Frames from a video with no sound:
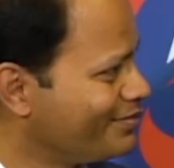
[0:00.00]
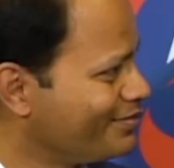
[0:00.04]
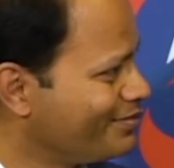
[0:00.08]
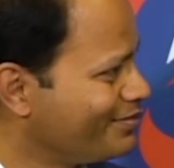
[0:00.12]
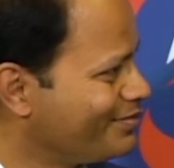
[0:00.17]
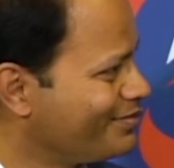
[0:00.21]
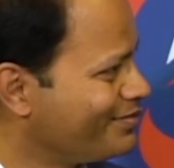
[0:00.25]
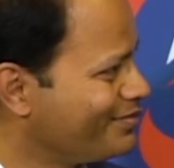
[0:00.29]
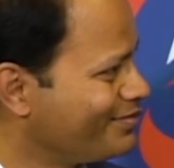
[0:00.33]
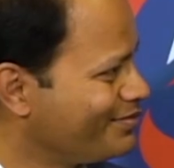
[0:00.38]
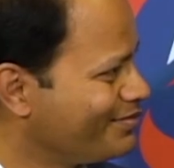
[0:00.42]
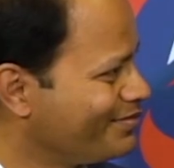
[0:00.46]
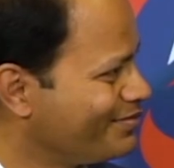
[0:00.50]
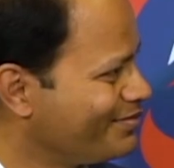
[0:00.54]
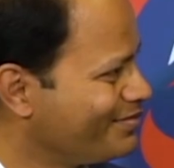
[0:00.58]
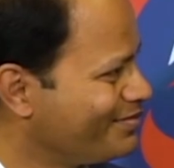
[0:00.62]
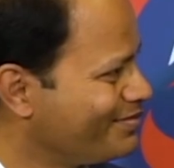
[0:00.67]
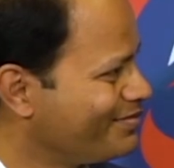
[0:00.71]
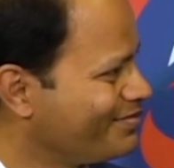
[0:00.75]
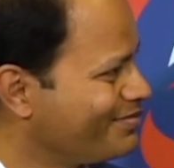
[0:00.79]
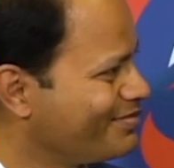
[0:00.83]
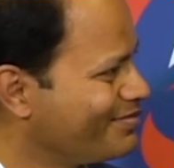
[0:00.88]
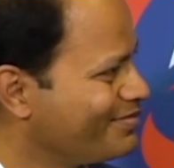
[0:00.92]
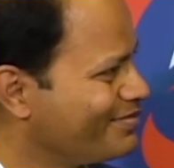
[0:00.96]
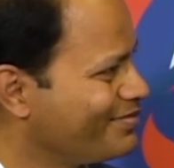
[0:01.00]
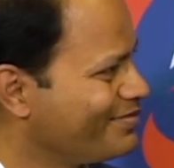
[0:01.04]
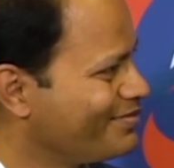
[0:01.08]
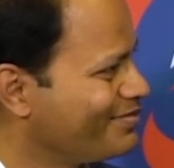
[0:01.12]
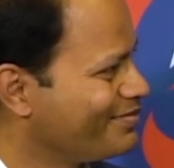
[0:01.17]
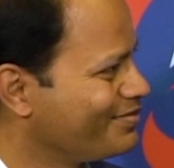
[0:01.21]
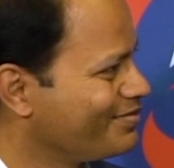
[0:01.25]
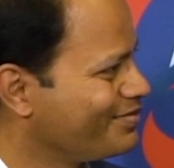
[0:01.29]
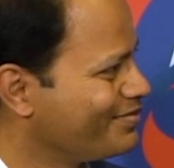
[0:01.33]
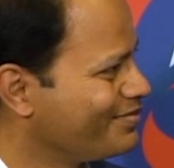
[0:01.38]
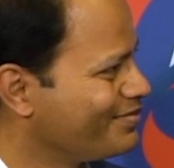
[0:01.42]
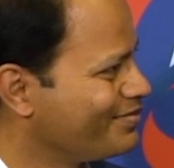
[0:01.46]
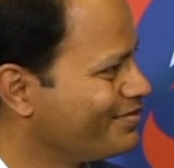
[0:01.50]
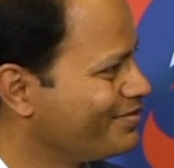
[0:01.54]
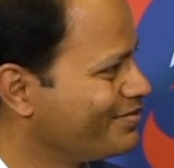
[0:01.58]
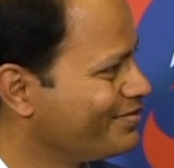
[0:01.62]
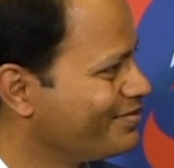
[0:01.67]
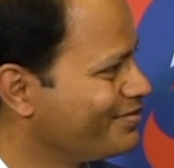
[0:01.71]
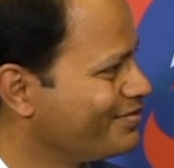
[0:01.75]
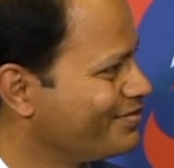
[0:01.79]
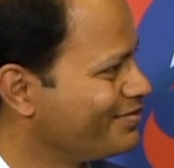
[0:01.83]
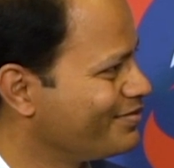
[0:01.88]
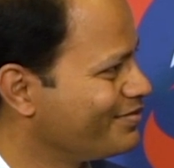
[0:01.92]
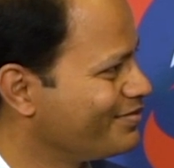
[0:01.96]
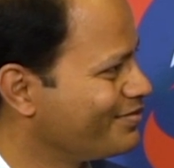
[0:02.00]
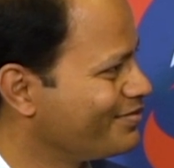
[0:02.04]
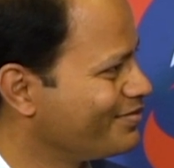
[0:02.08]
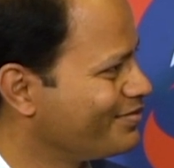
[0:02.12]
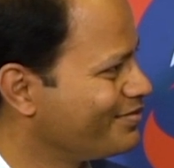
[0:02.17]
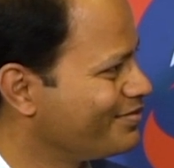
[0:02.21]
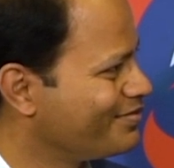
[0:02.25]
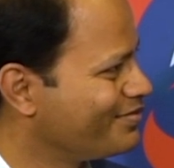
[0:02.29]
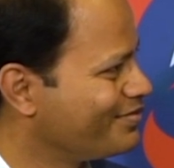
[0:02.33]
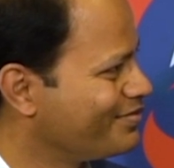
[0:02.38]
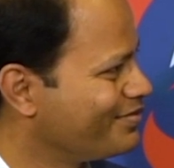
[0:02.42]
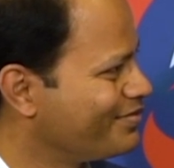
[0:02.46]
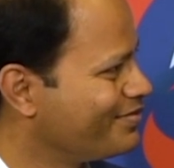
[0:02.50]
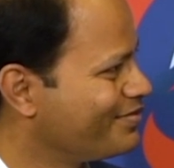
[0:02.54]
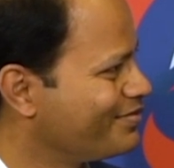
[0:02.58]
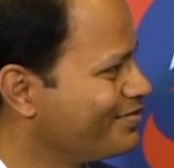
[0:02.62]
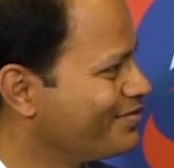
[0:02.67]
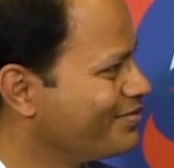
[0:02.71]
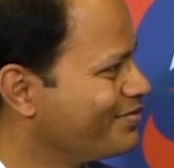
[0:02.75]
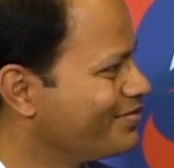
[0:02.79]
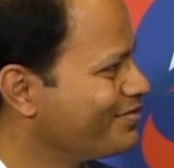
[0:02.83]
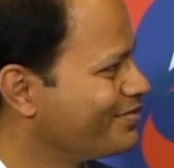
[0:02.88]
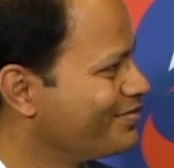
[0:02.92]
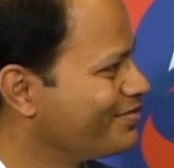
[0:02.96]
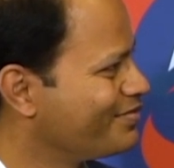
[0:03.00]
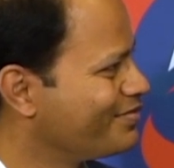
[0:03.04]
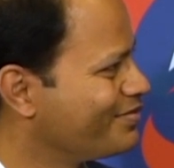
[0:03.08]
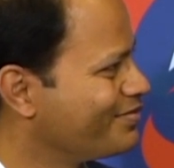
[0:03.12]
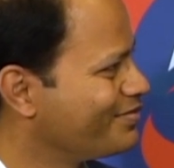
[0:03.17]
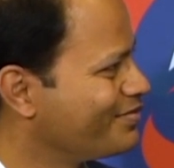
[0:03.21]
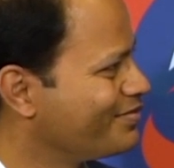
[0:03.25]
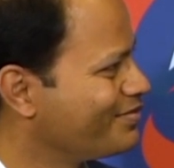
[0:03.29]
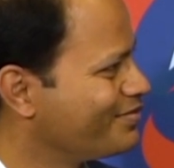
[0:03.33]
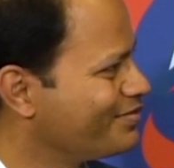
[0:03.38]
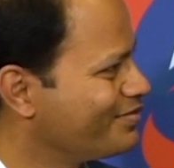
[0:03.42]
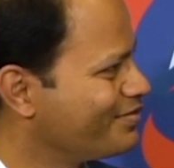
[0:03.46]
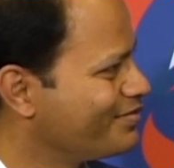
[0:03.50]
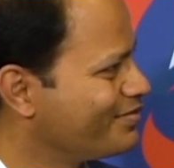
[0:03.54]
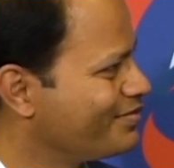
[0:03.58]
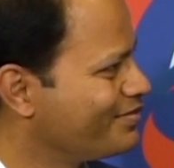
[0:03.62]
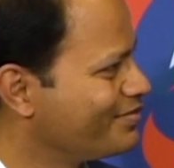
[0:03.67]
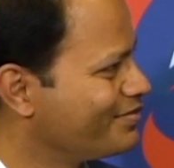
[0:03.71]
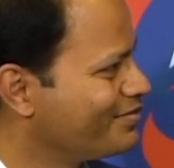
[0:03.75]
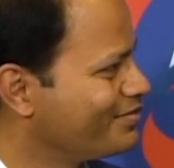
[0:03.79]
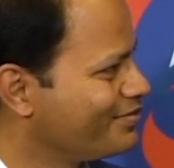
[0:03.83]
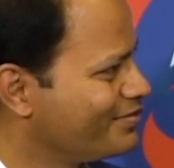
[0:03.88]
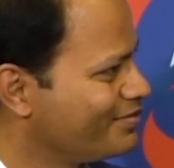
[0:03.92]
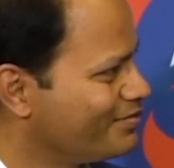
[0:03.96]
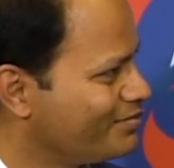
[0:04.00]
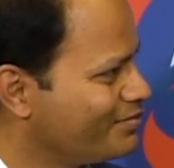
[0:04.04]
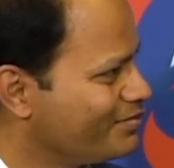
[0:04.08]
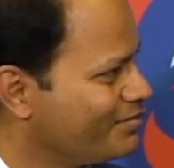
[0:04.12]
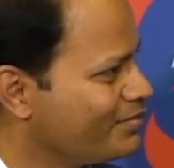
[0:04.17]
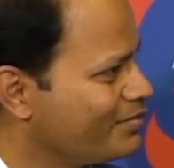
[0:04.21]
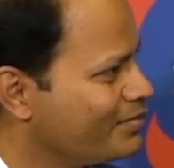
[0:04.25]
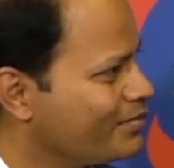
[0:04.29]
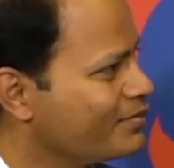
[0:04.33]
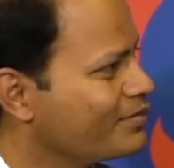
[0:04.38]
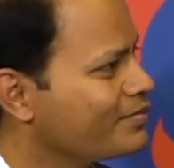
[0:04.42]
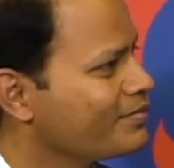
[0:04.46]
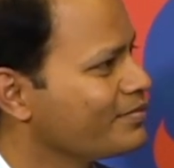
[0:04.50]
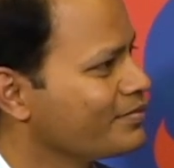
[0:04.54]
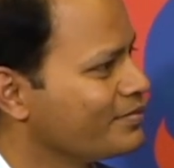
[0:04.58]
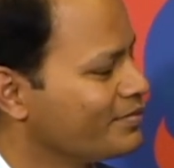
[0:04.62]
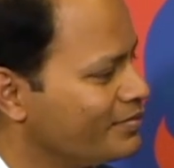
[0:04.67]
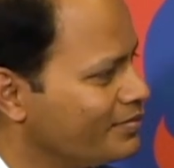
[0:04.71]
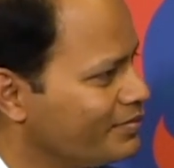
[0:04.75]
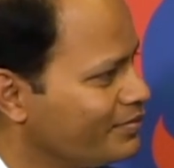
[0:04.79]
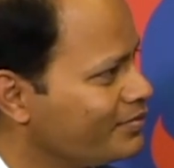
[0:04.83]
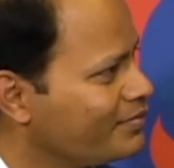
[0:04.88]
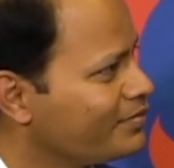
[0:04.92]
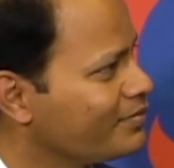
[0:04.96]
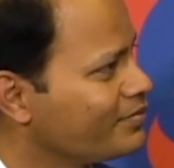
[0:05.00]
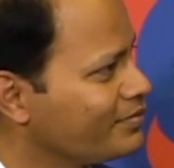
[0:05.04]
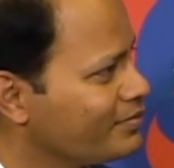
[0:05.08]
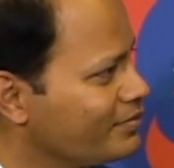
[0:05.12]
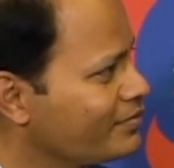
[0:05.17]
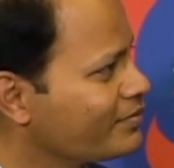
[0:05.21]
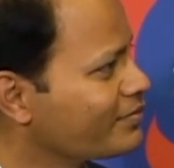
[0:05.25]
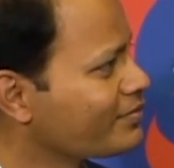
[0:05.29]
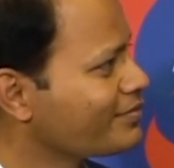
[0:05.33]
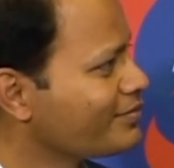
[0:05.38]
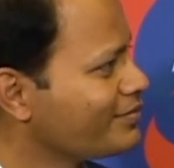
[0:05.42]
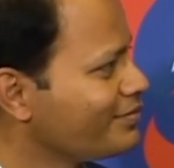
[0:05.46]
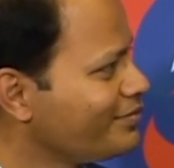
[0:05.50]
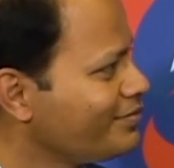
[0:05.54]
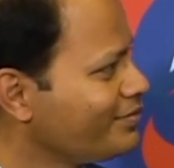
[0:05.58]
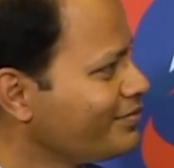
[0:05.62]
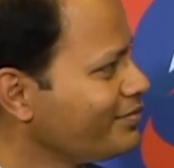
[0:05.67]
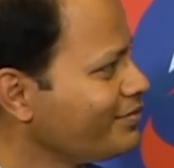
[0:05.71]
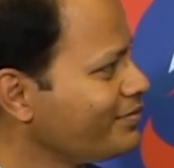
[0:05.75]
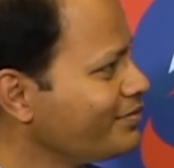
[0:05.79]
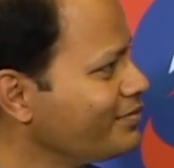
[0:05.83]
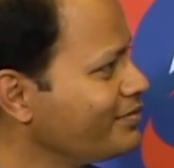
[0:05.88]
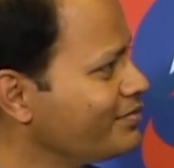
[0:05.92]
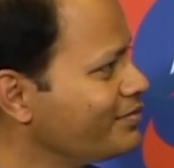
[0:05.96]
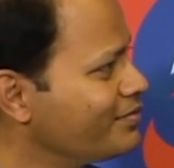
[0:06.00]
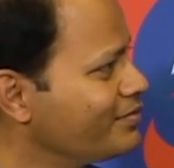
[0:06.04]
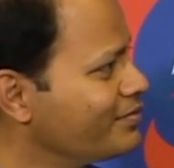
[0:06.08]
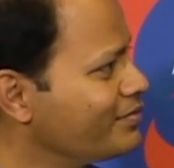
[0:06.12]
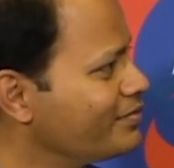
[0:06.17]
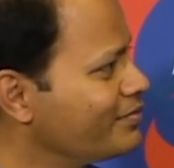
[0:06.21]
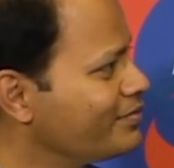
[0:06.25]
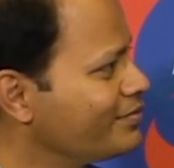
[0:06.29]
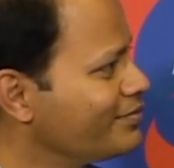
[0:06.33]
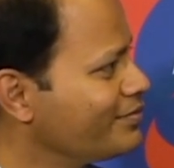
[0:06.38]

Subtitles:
(not speaking)